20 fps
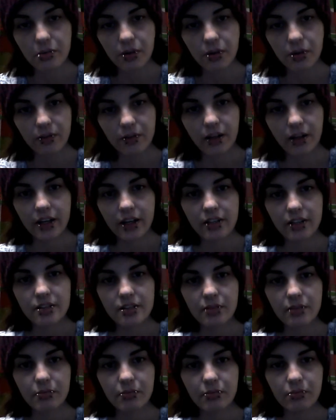you'll find
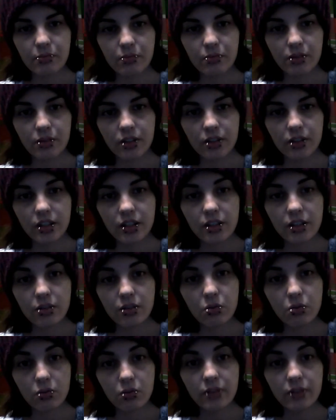some really
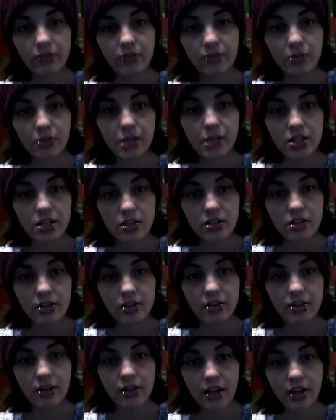cool
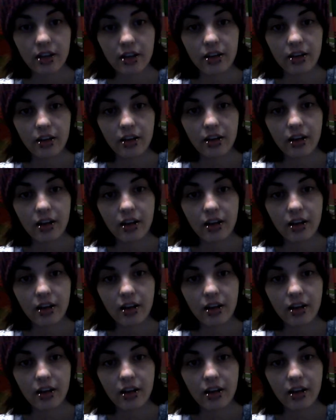information that